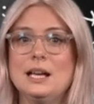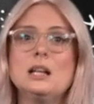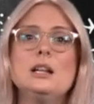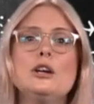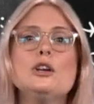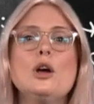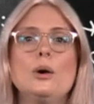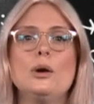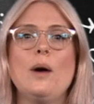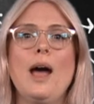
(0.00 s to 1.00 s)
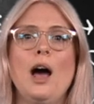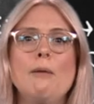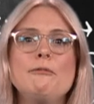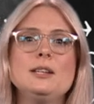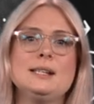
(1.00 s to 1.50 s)
Claire Dakota
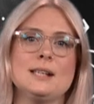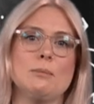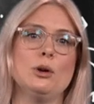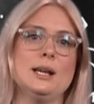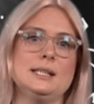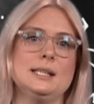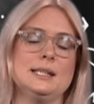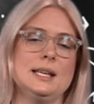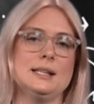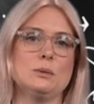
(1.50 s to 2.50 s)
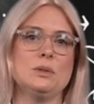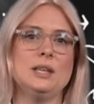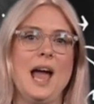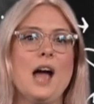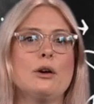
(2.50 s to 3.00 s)
helpfully summarizes this with the
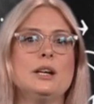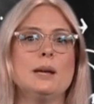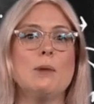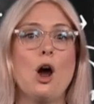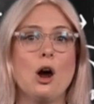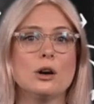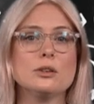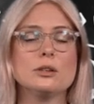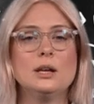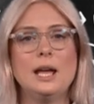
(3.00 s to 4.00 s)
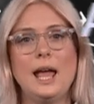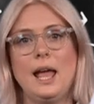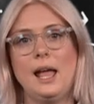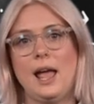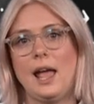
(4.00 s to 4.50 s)
acronym ART,
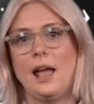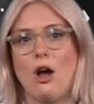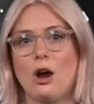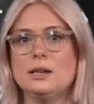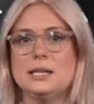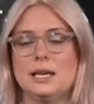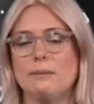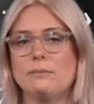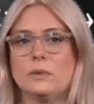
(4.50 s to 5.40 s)
A-A-R-T.